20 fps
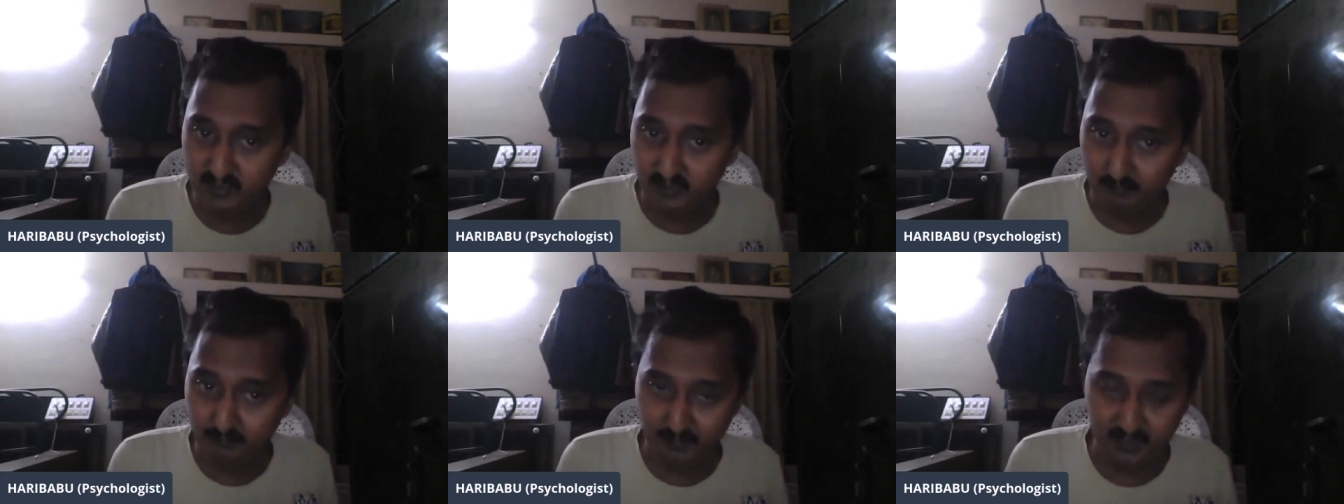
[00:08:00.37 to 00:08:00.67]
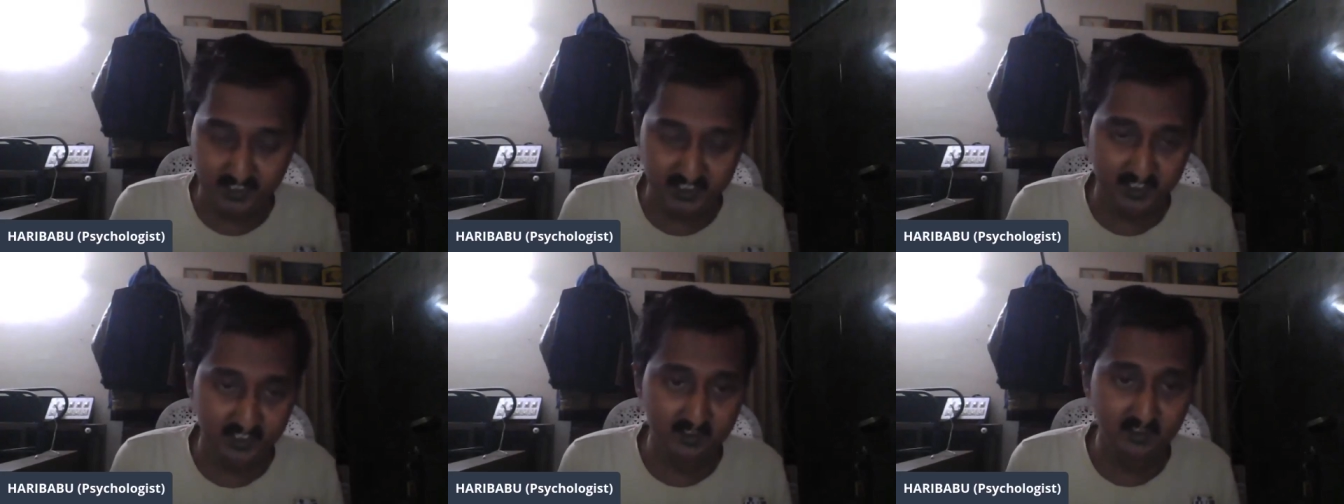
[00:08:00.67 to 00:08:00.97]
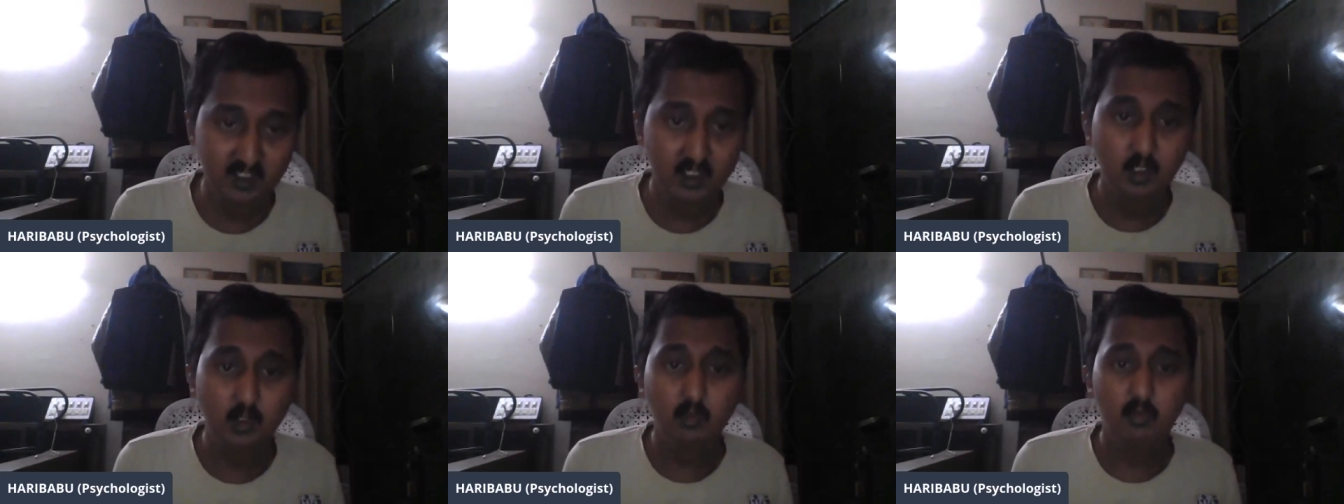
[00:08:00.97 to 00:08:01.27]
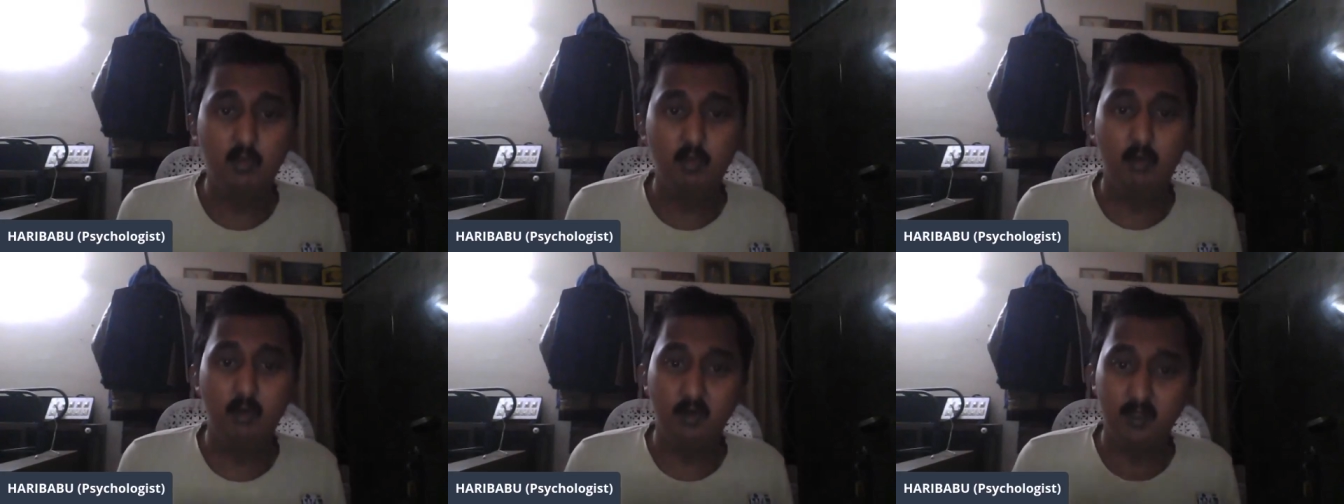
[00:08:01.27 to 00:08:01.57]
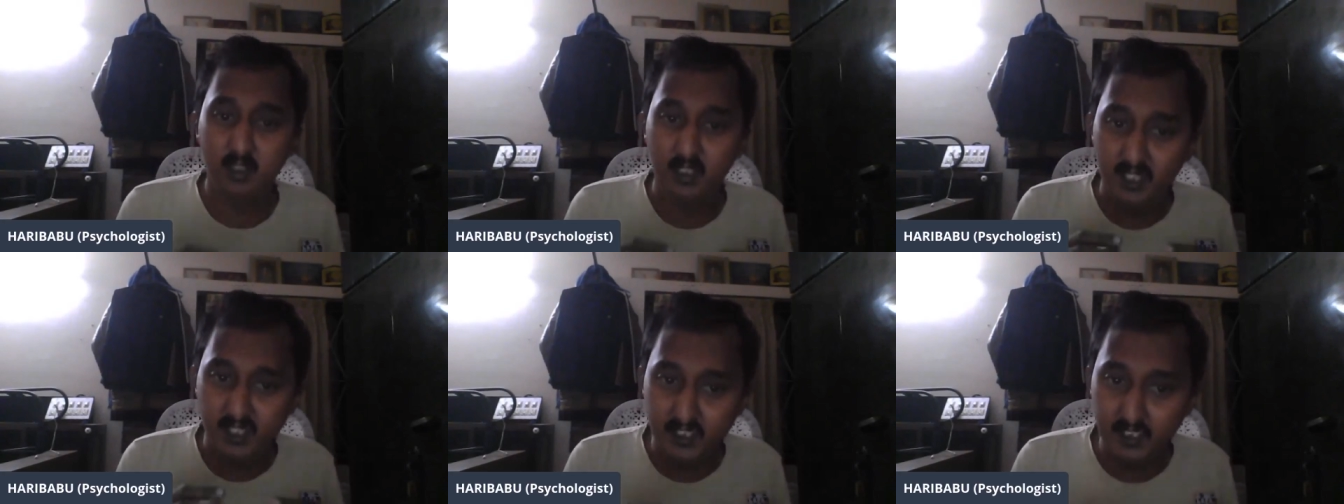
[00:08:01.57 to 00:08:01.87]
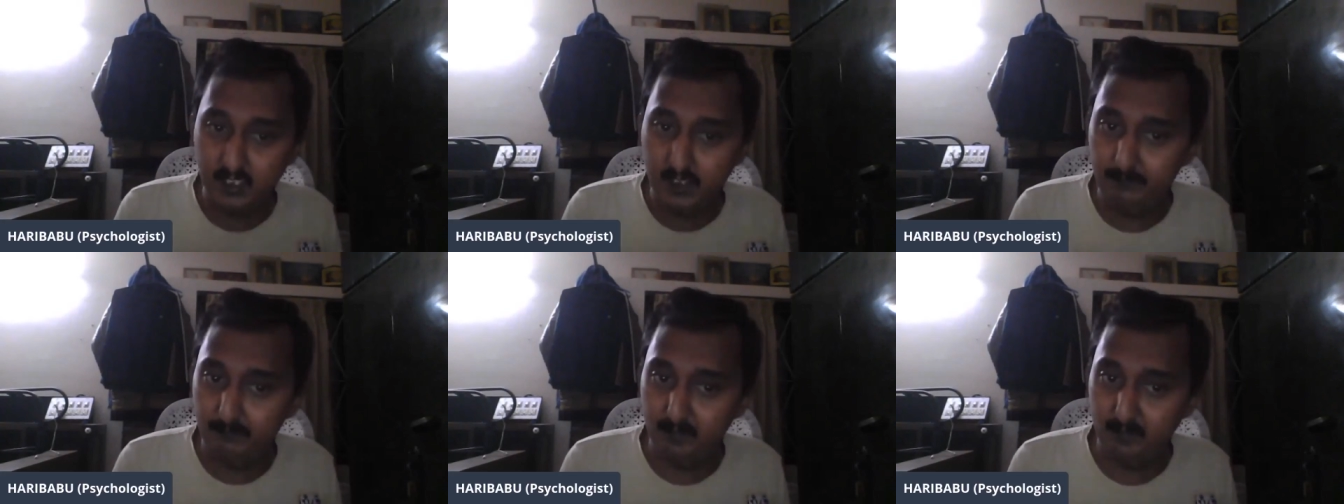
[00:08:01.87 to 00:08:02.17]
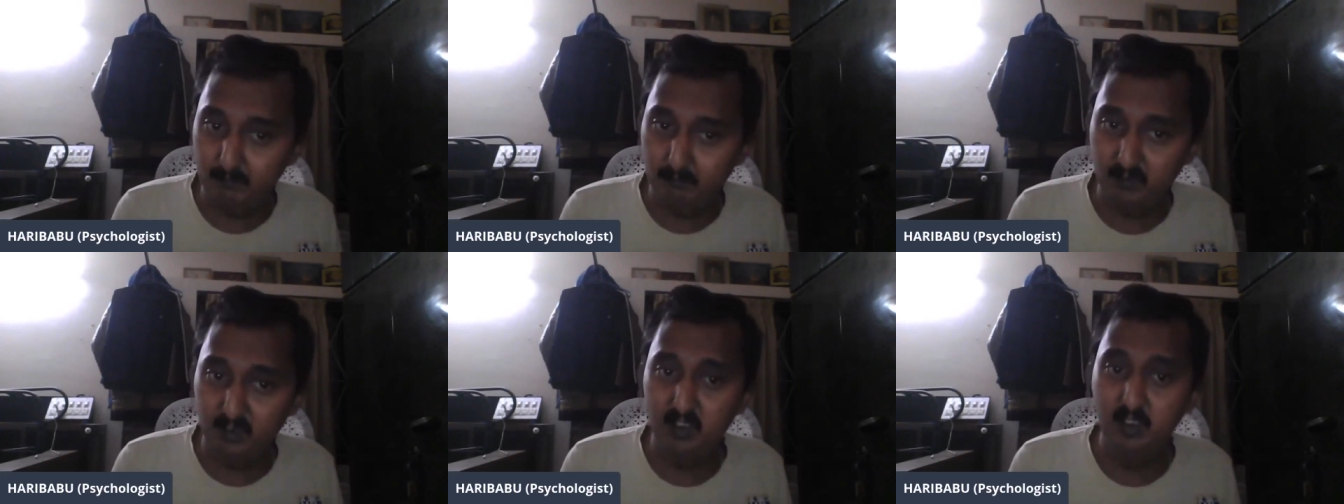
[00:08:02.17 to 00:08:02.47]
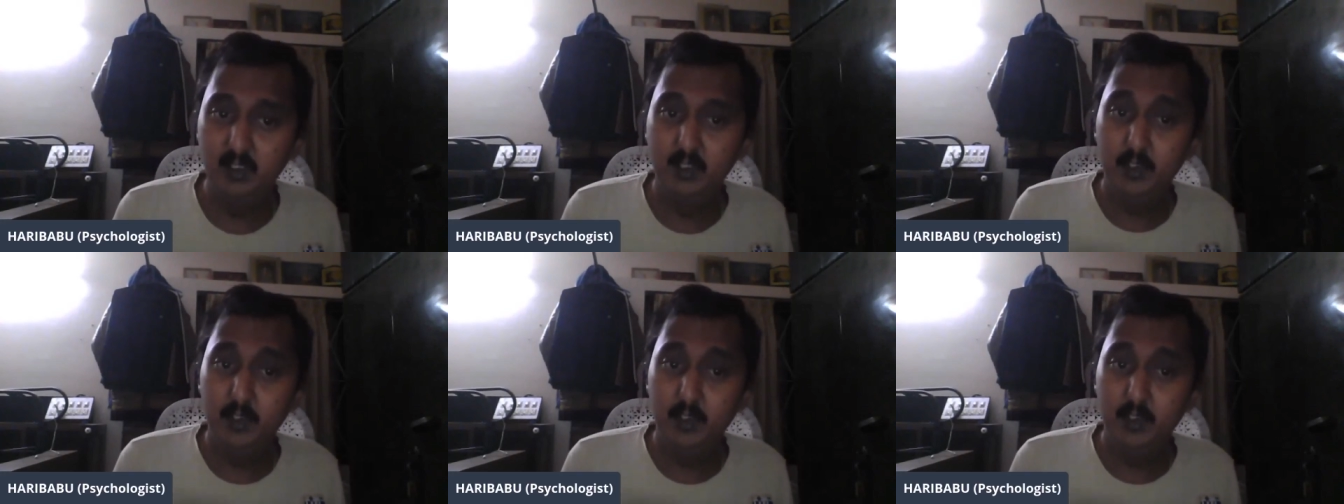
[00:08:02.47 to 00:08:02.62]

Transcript: period. So kindly people,